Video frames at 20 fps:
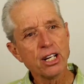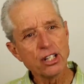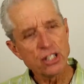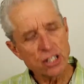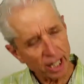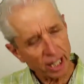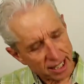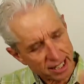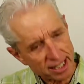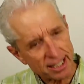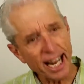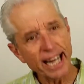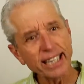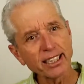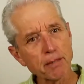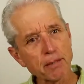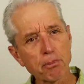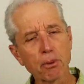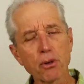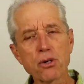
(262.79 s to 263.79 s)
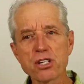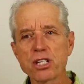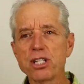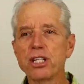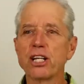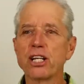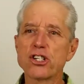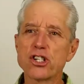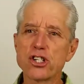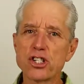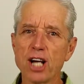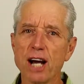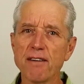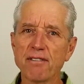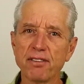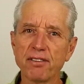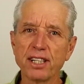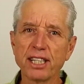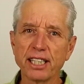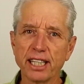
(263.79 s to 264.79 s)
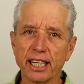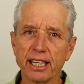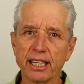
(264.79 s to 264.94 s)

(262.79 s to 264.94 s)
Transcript: Just like the person that's shuffling